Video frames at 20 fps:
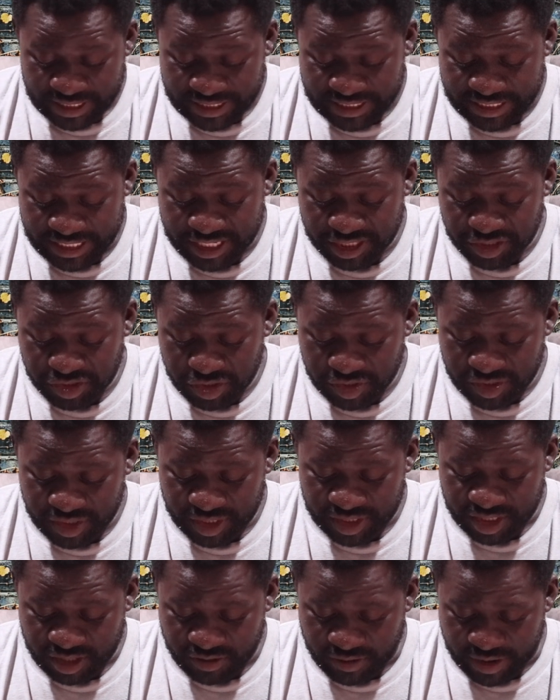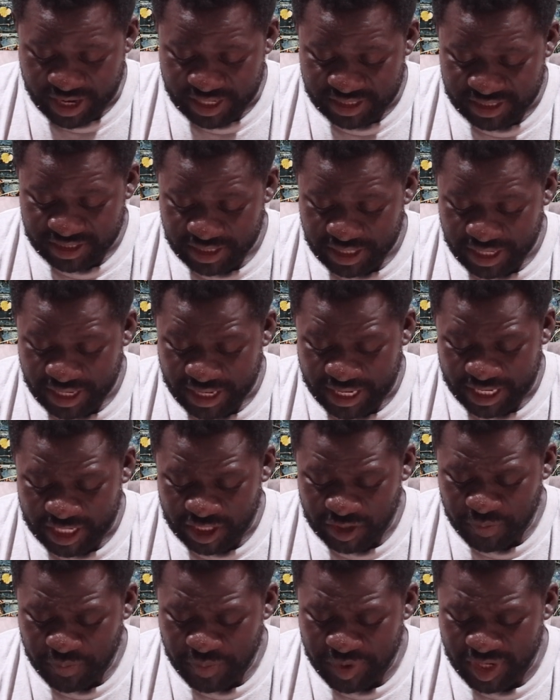Dear Jesus Christ,
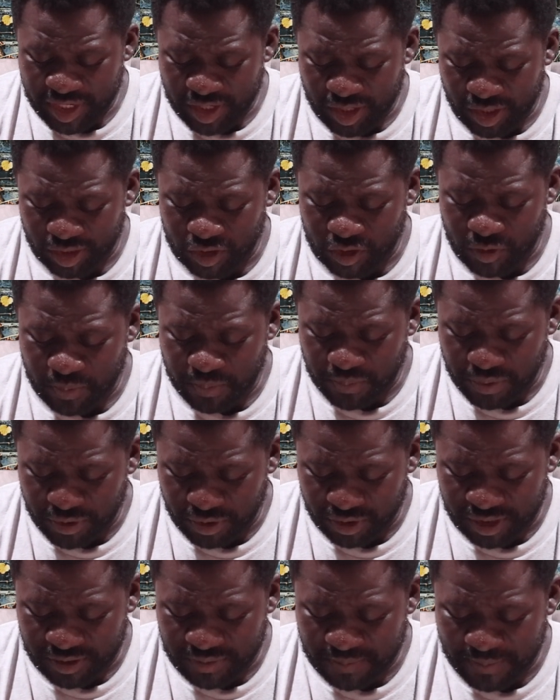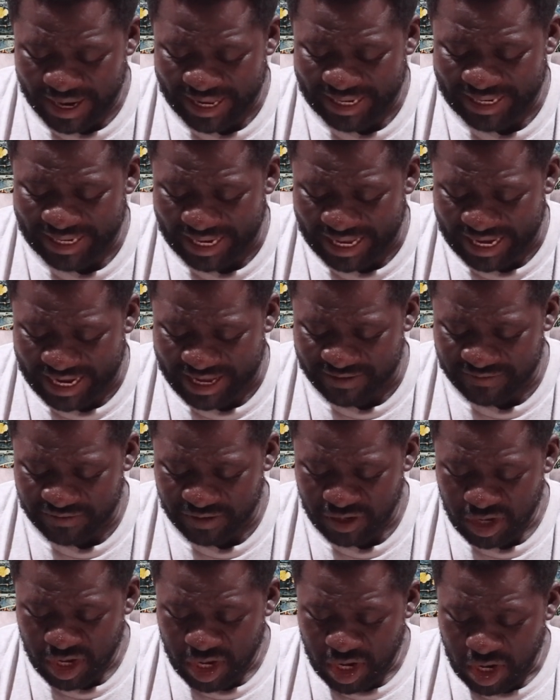help me not to put my life
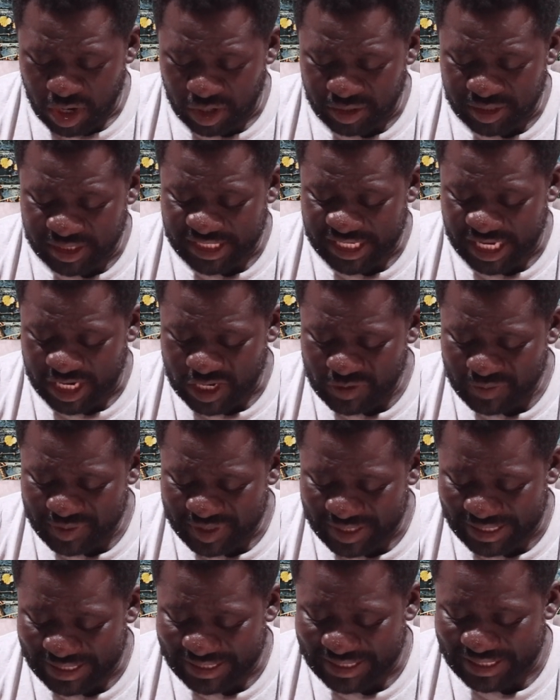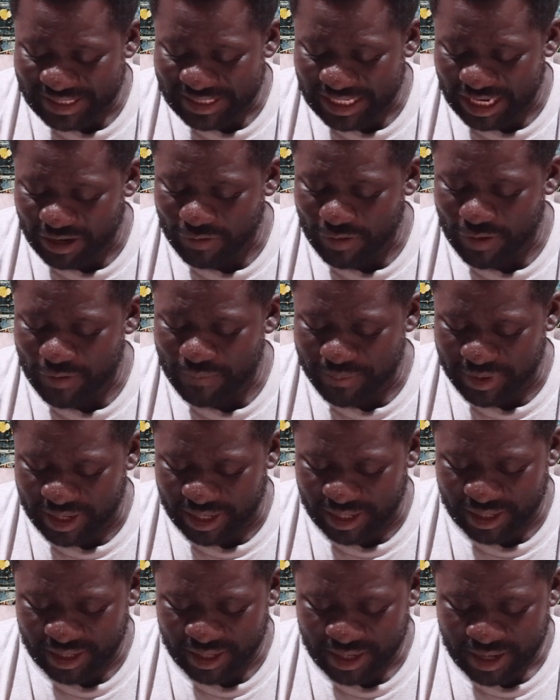on circumstances around me,
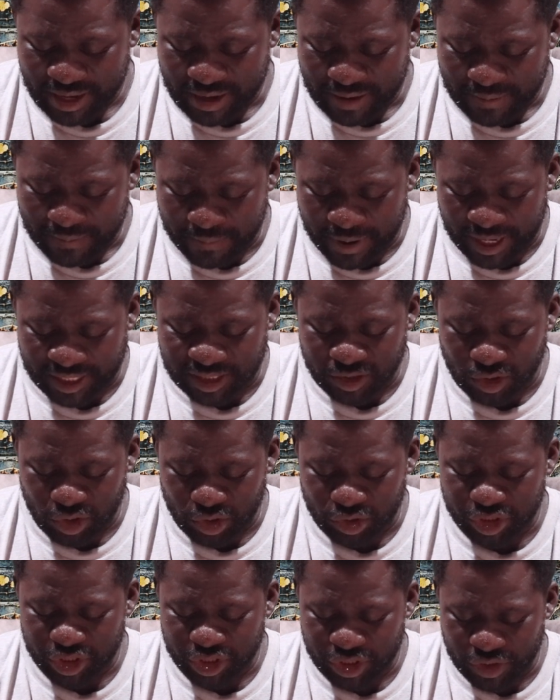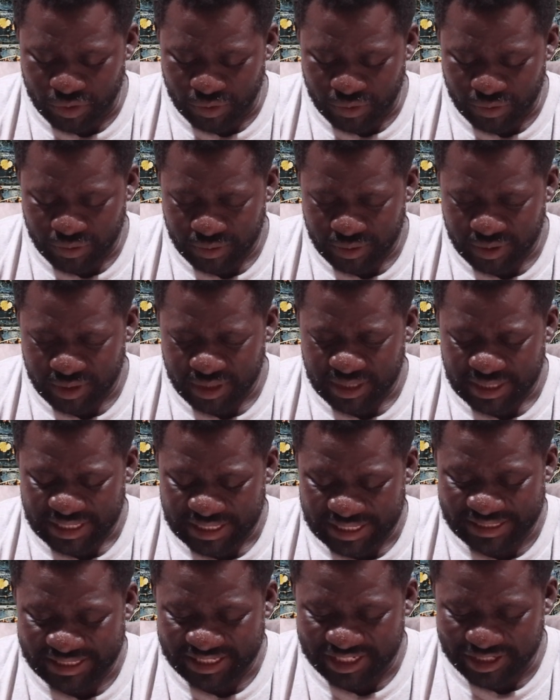but on you.
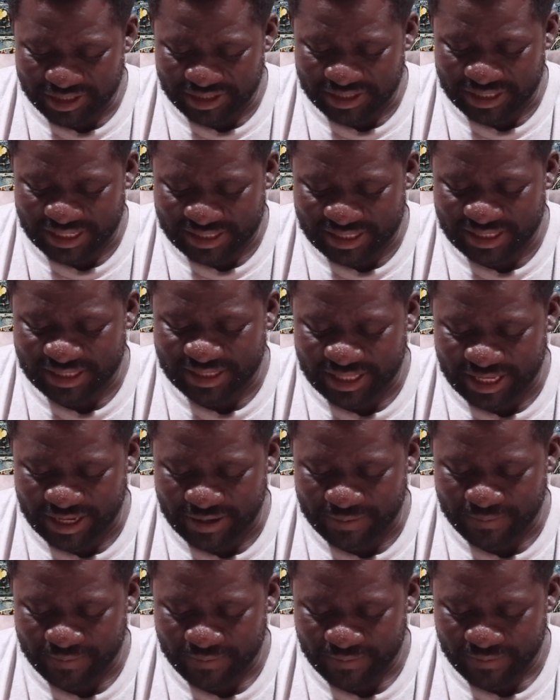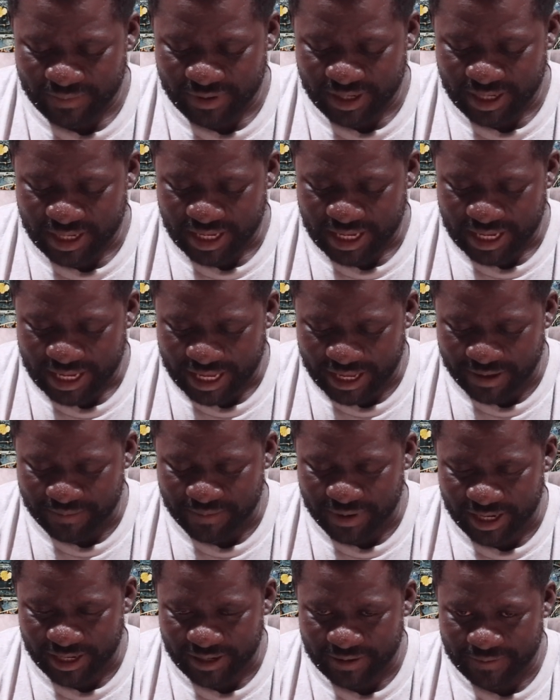In Jesus' name, amen.
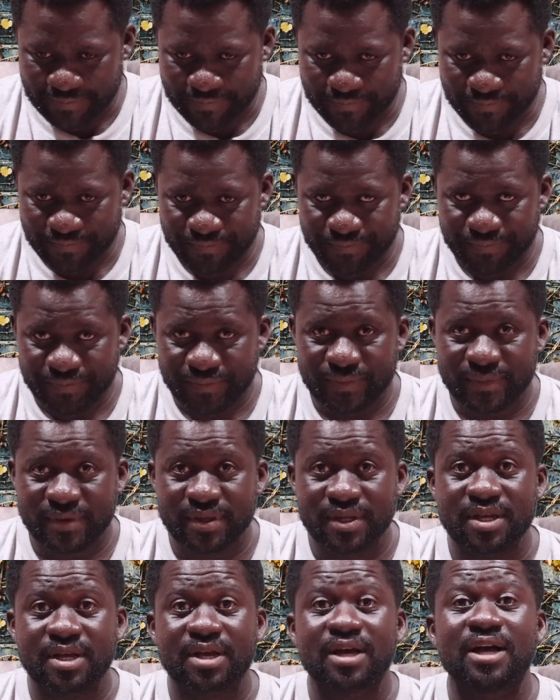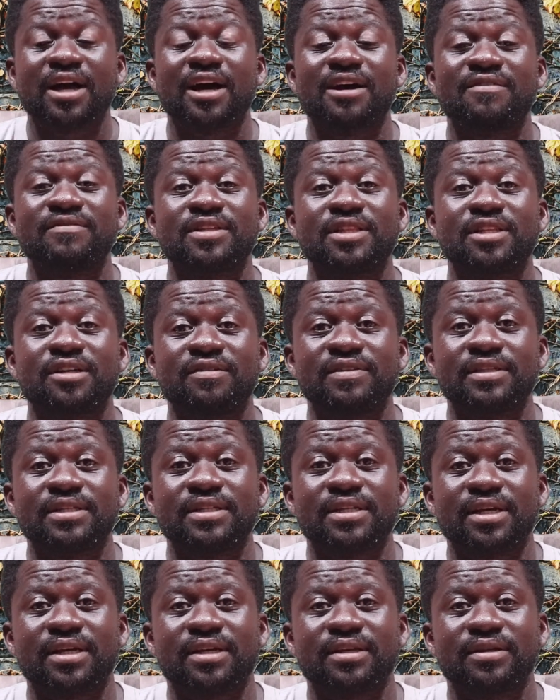Have a lovely
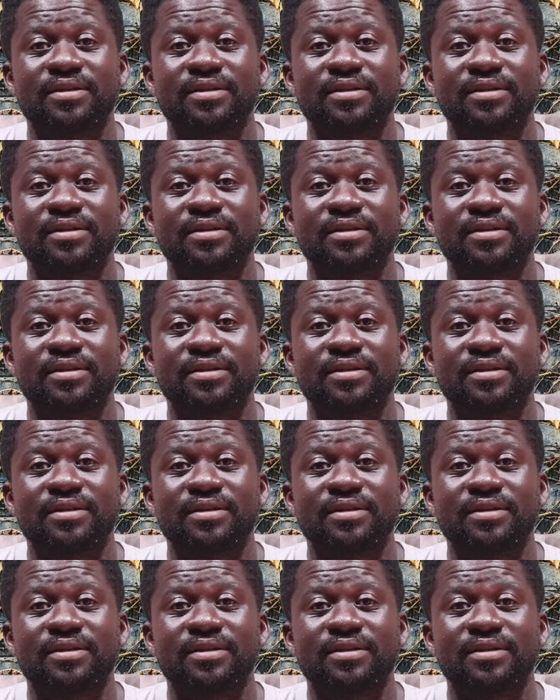day.